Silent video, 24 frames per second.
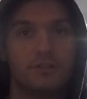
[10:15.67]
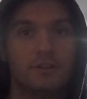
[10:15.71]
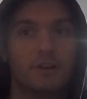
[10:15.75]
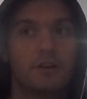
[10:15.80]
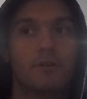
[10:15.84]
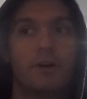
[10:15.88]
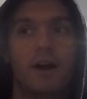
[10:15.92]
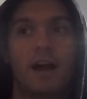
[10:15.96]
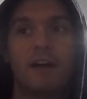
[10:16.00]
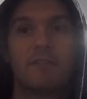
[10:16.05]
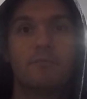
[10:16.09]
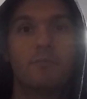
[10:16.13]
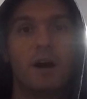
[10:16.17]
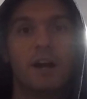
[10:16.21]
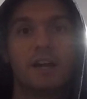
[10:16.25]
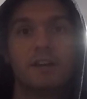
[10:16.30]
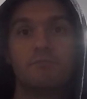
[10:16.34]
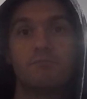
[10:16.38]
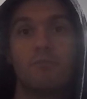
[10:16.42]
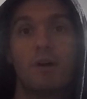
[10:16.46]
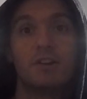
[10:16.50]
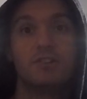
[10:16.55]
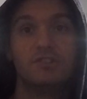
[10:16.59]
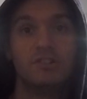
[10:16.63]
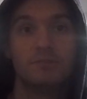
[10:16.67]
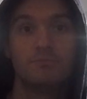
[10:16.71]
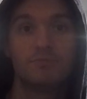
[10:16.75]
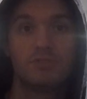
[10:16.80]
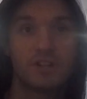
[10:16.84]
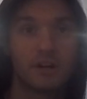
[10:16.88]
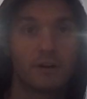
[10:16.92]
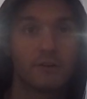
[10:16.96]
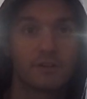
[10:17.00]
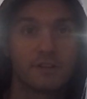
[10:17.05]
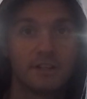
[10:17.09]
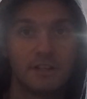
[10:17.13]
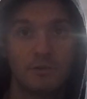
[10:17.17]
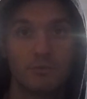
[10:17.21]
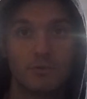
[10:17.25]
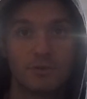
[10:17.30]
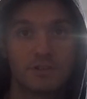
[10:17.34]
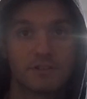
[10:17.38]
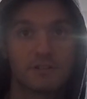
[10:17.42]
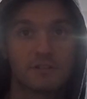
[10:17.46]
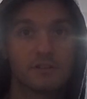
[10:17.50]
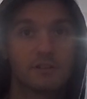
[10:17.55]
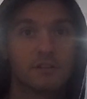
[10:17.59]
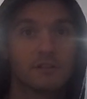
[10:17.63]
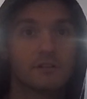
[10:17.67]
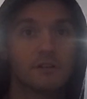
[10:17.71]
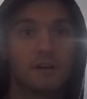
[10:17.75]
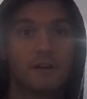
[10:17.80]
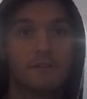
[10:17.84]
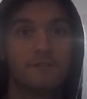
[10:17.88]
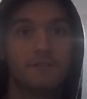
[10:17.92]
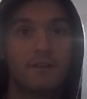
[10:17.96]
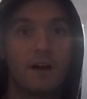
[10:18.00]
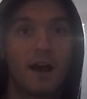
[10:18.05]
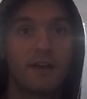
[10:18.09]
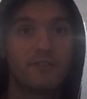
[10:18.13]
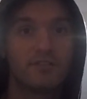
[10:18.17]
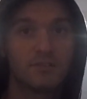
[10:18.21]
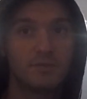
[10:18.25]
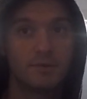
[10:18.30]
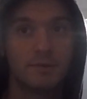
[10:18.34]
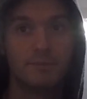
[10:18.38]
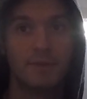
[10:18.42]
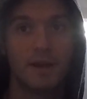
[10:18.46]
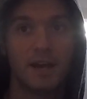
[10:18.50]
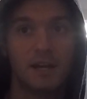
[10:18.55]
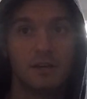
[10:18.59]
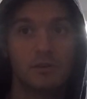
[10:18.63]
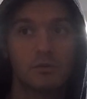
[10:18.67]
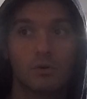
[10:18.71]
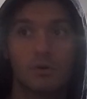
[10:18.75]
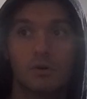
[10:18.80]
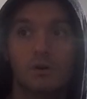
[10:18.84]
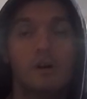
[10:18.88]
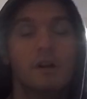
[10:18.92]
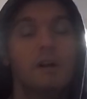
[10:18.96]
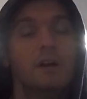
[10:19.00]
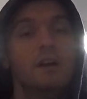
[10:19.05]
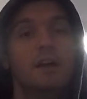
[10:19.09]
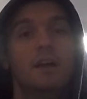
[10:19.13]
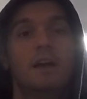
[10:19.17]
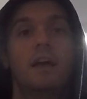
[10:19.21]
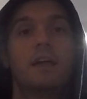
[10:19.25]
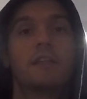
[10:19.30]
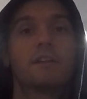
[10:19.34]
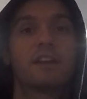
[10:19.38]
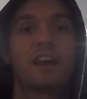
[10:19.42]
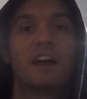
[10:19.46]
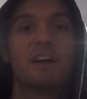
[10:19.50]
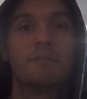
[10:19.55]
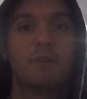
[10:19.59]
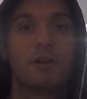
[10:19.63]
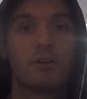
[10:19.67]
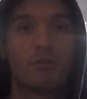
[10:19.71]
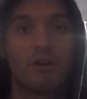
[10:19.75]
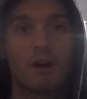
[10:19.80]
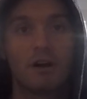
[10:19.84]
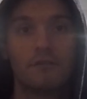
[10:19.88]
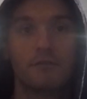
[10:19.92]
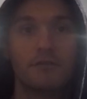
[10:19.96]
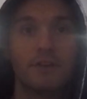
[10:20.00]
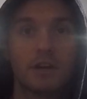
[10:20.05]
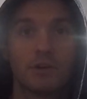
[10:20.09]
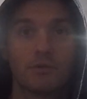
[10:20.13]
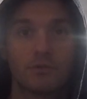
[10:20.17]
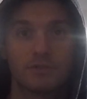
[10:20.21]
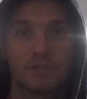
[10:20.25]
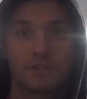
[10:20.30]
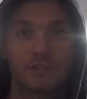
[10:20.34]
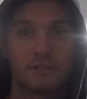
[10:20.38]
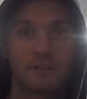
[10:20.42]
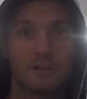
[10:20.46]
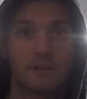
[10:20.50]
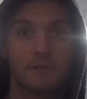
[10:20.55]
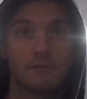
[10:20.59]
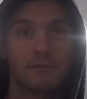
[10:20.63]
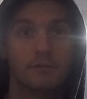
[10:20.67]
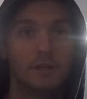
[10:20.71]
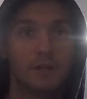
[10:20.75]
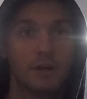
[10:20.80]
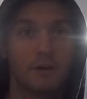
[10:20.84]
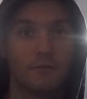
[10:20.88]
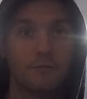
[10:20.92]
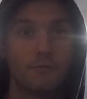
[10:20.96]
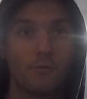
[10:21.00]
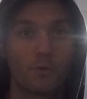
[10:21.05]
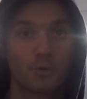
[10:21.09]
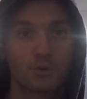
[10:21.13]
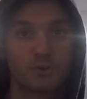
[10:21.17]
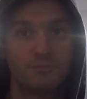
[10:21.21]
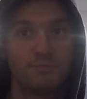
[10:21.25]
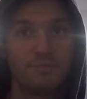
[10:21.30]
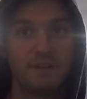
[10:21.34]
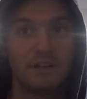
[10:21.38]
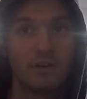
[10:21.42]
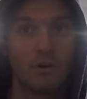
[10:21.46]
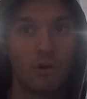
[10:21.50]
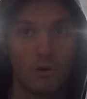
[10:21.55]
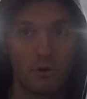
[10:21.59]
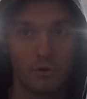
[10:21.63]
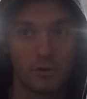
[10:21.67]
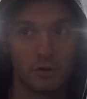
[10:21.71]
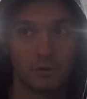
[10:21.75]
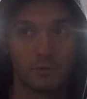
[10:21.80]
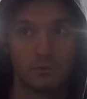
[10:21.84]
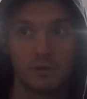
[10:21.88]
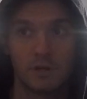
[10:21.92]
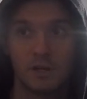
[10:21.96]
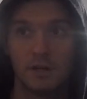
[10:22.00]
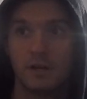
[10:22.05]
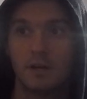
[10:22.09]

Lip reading: You know, I have my Jeep Cherokee, which is a 5-speed manual, and then I have my Crown Vic, which is a 4-speed auto.